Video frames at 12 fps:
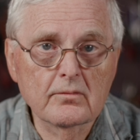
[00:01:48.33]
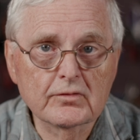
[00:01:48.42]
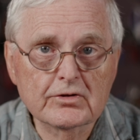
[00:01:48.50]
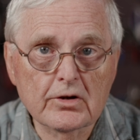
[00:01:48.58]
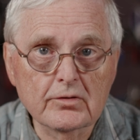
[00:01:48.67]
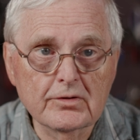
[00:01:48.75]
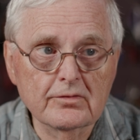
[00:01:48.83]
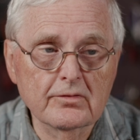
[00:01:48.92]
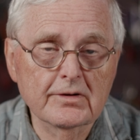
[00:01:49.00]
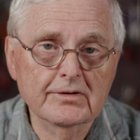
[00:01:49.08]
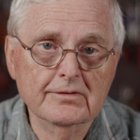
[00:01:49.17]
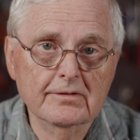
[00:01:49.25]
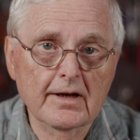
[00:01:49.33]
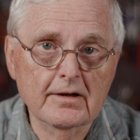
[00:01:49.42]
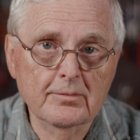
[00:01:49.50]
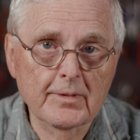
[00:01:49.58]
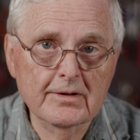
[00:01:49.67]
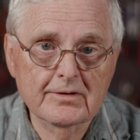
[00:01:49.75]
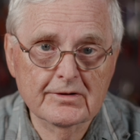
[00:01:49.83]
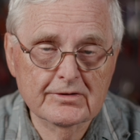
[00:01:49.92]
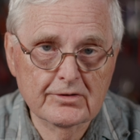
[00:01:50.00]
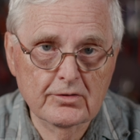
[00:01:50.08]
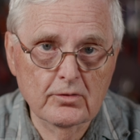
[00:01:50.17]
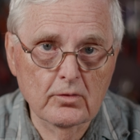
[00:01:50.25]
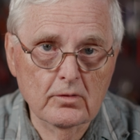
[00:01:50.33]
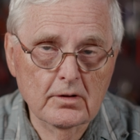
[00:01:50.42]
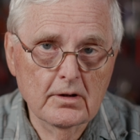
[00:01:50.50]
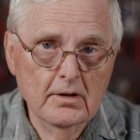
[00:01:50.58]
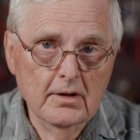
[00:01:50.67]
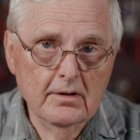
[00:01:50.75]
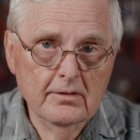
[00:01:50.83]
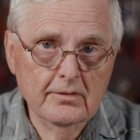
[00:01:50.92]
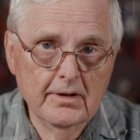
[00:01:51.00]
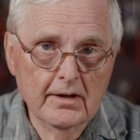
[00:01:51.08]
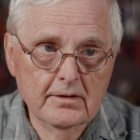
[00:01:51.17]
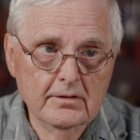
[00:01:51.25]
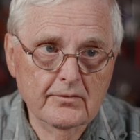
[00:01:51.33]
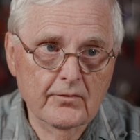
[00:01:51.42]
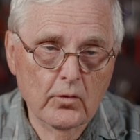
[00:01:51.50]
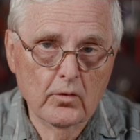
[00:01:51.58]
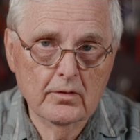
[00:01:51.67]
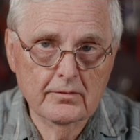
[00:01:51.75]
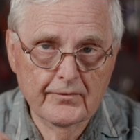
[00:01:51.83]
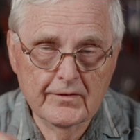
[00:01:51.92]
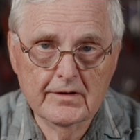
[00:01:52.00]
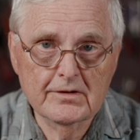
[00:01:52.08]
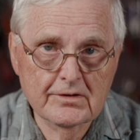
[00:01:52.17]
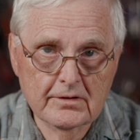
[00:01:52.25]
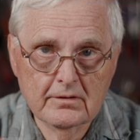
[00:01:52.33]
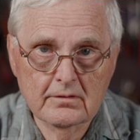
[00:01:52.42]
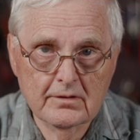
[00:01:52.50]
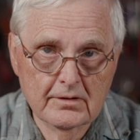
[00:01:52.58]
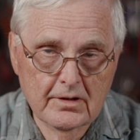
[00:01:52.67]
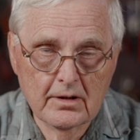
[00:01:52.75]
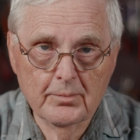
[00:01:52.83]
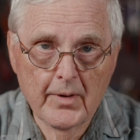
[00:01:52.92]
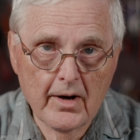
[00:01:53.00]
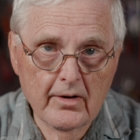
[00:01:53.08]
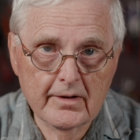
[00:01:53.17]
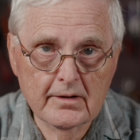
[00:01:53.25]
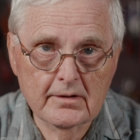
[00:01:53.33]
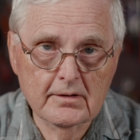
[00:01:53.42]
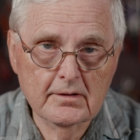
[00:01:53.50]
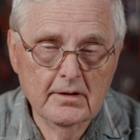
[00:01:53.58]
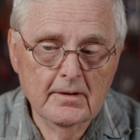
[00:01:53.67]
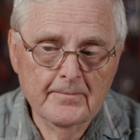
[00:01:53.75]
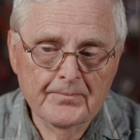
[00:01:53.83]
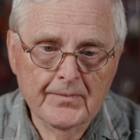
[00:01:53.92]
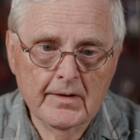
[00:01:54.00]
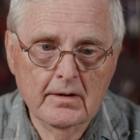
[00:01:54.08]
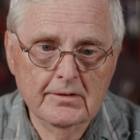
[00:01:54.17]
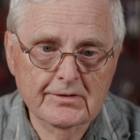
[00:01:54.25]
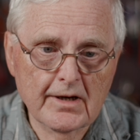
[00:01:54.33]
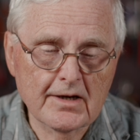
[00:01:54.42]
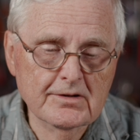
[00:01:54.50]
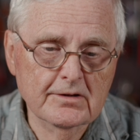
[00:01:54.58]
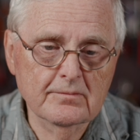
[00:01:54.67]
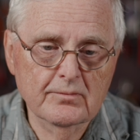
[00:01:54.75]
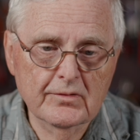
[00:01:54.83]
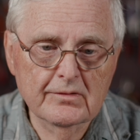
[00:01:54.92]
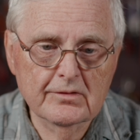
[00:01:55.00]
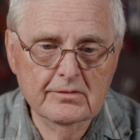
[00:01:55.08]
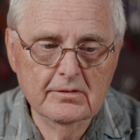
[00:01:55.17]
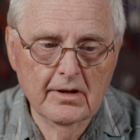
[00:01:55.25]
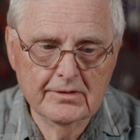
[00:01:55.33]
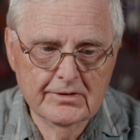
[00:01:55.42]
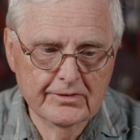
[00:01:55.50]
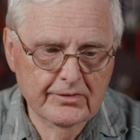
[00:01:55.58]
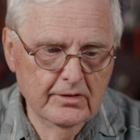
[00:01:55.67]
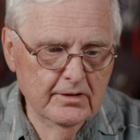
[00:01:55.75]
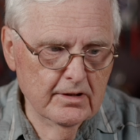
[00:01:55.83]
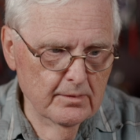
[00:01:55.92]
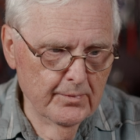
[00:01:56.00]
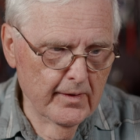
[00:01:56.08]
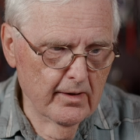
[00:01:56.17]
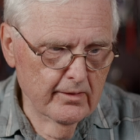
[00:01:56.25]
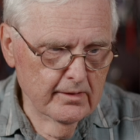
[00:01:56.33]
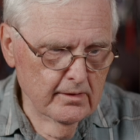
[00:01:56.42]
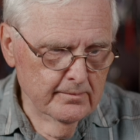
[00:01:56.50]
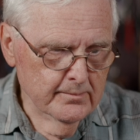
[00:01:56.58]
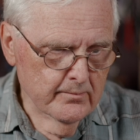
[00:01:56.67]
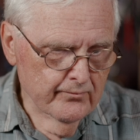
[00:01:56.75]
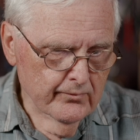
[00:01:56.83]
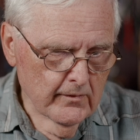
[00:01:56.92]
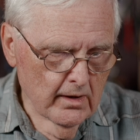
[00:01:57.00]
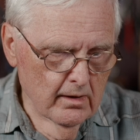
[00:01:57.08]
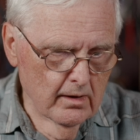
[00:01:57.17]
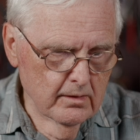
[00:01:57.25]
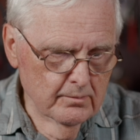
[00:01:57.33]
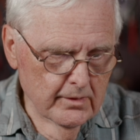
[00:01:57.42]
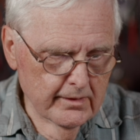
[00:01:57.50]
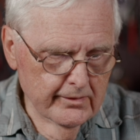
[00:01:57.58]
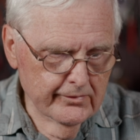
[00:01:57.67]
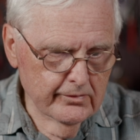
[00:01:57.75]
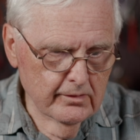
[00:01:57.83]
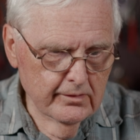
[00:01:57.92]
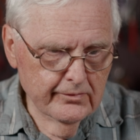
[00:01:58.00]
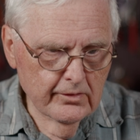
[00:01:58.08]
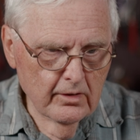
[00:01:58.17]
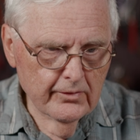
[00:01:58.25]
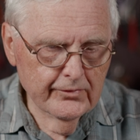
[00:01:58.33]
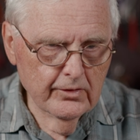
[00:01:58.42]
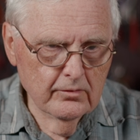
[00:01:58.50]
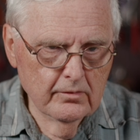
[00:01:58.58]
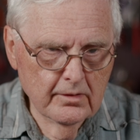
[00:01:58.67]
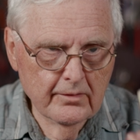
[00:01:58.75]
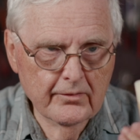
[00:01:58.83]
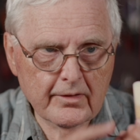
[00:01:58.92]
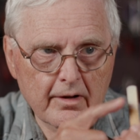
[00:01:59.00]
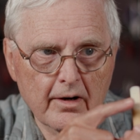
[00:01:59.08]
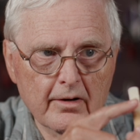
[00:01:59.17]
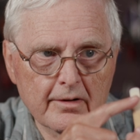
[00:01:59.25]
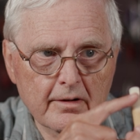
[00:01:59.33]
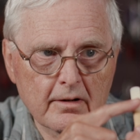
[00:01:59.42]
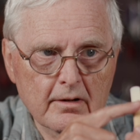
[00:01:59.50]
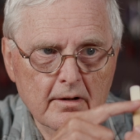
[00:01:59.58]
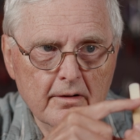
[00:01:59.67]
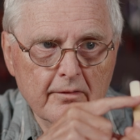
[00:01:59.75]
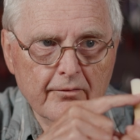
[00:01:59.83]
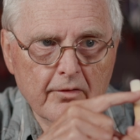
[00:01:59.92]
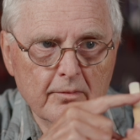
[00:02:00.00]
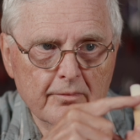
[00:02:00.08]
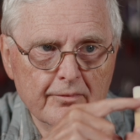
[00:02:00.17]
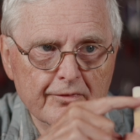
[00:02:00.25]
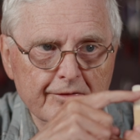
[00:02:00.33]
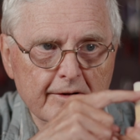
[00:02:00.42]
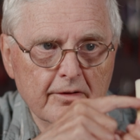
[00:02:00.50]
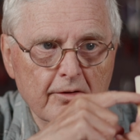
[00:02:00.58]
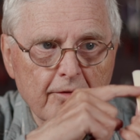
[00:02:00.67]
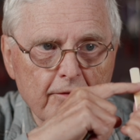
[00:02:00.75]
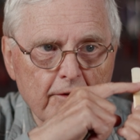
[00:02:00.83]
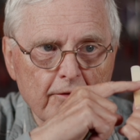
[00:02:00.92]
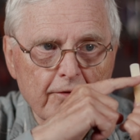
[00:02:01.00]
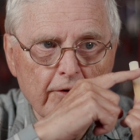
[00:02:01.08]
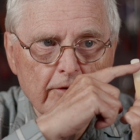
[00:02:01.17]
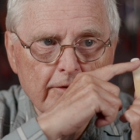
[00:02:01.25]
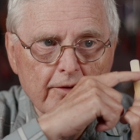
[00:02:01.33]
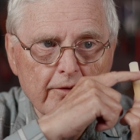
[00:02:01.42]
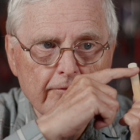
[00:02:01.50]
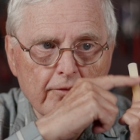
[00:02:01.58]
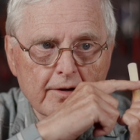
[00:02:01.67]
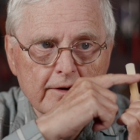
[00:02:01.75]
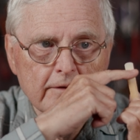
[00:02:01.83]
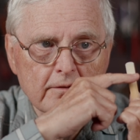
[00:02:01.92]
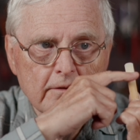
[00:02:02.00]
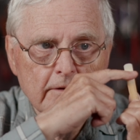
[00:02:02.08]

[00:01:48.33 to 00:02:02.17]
showed you this, how to make this tool that for finishing the tip area. It's actually not just the tip area, but it's also the area from, say, the third of the reed,